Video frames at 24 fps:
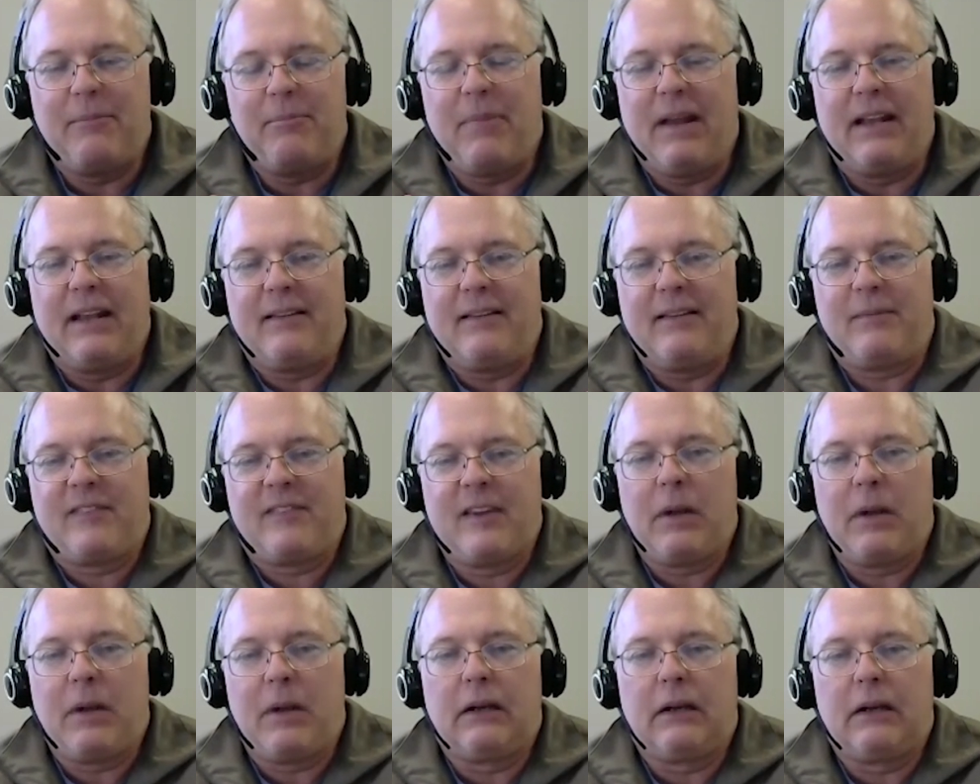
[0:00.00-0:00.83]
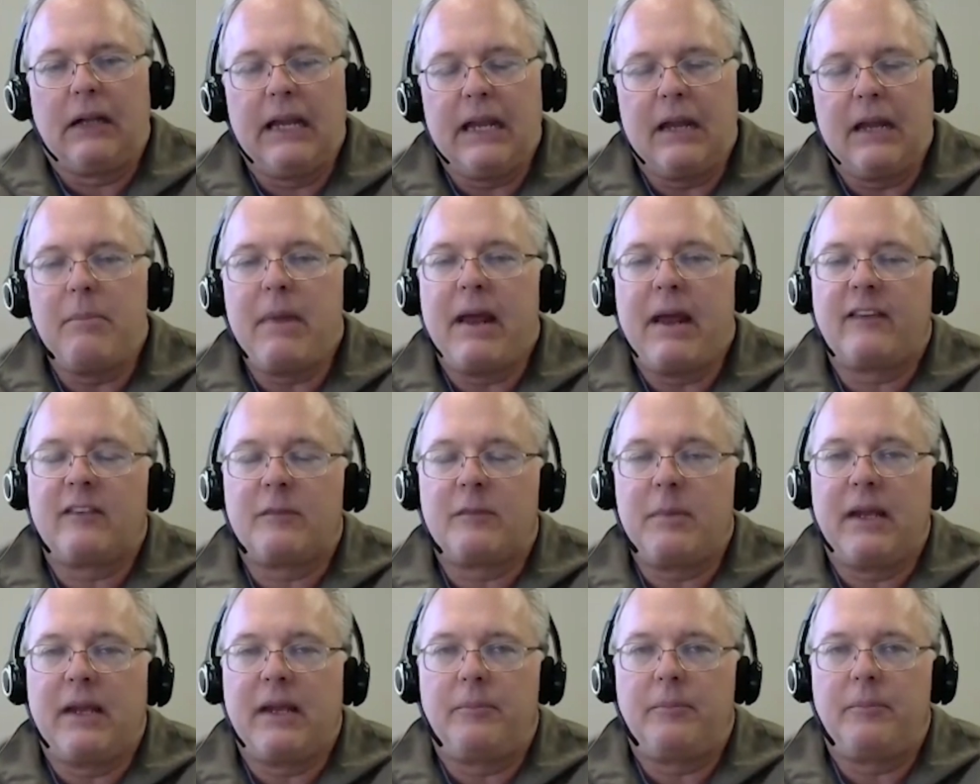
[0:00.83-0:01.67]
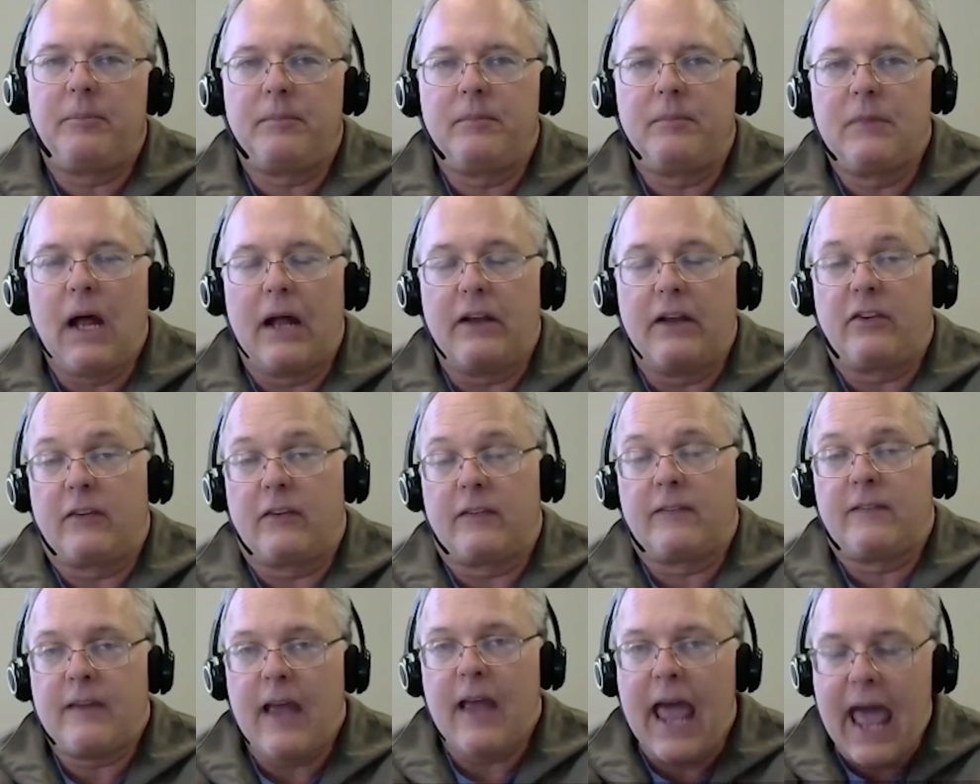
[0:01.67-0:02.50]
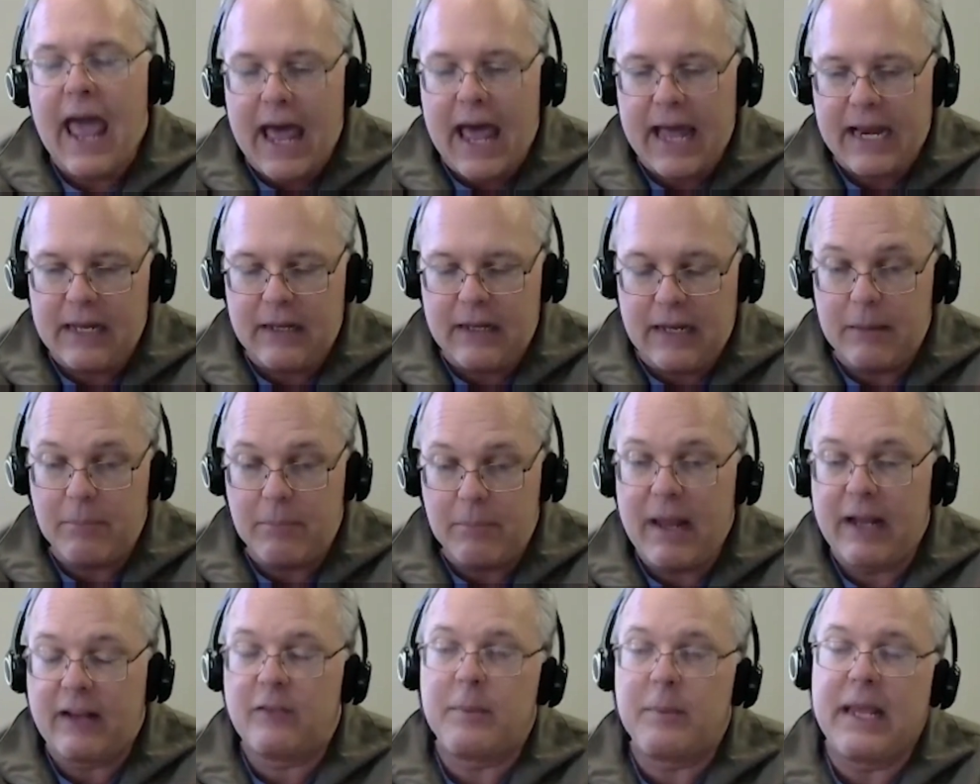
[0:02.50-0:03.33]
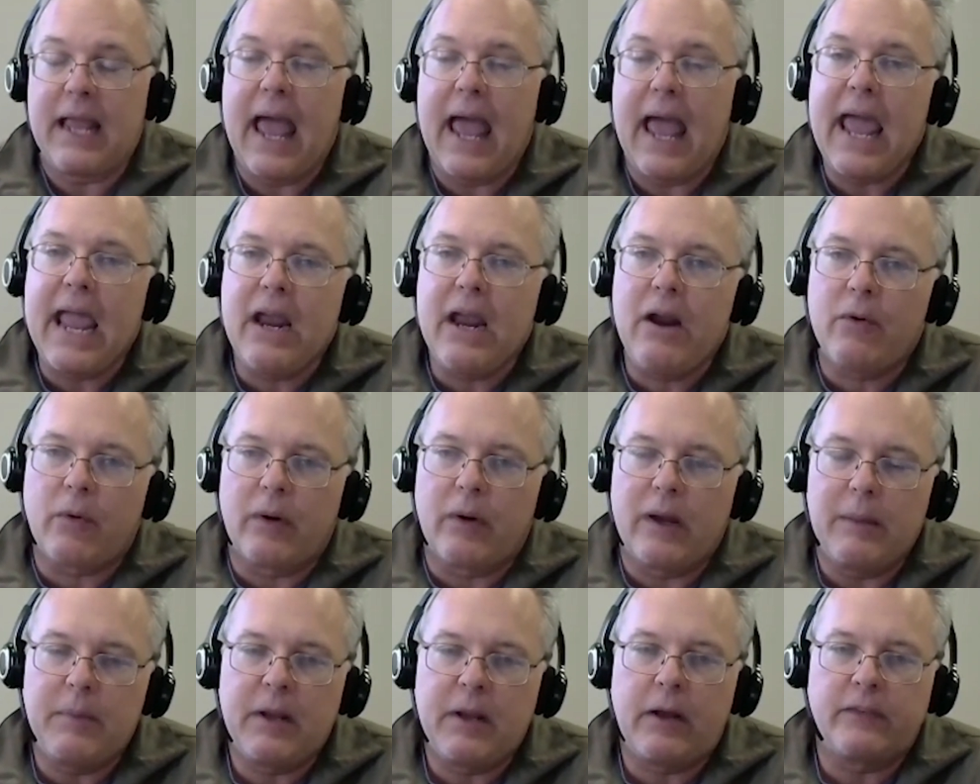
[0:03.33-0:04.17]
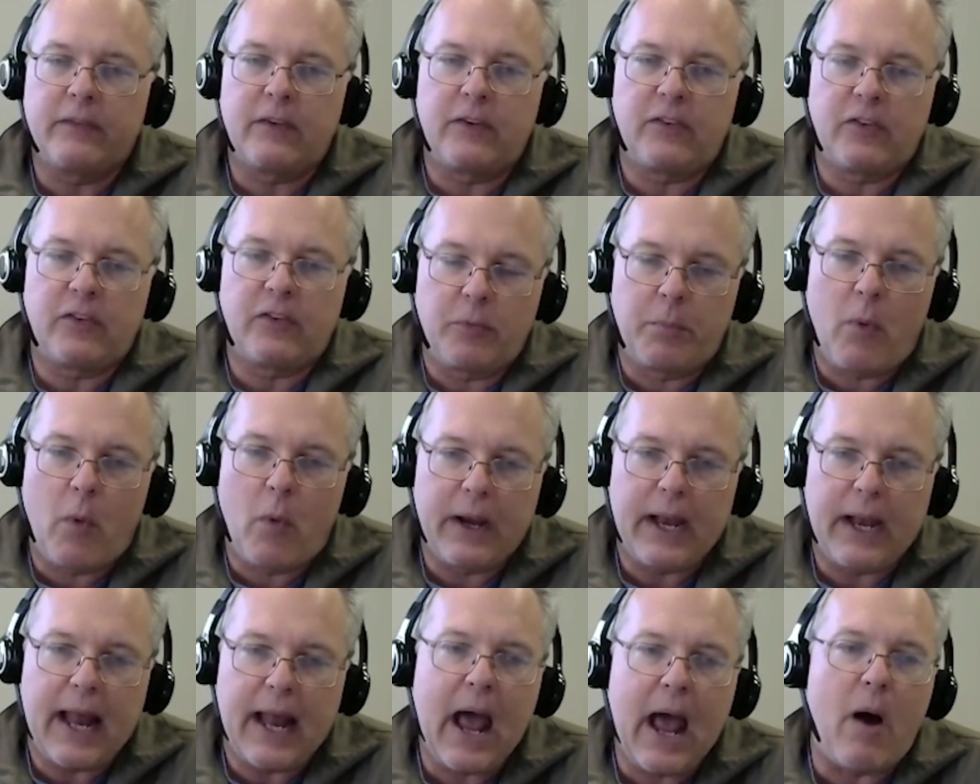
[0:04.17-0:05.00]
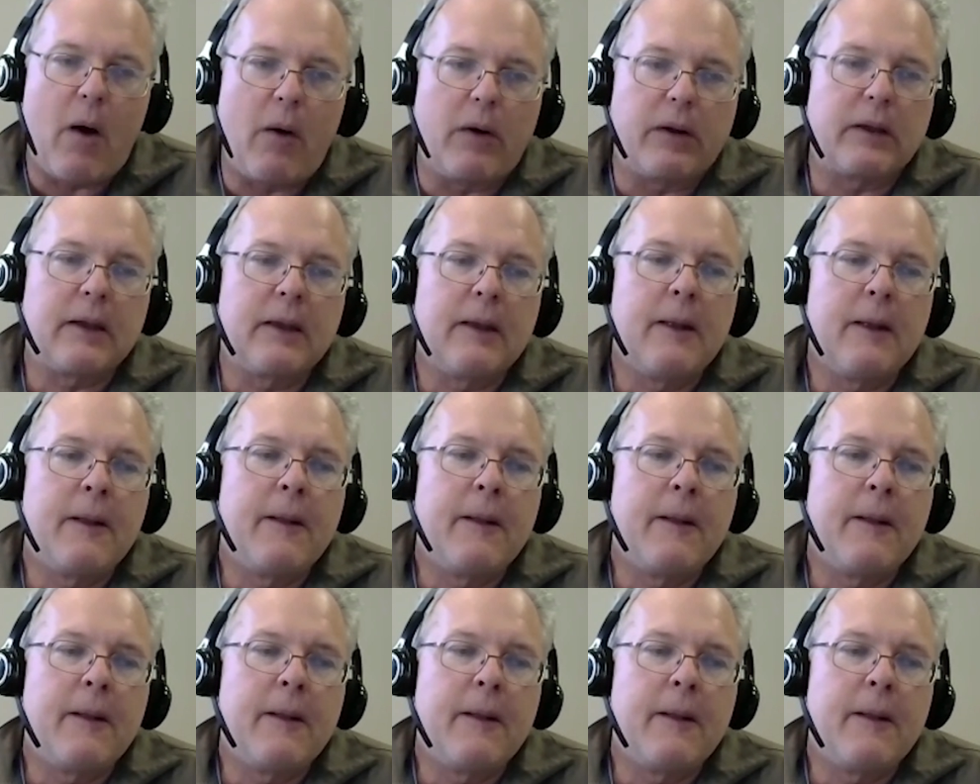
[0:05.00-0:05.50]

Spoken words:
but similarly, it makes me not just sad, it makes me angry, because, as you point out,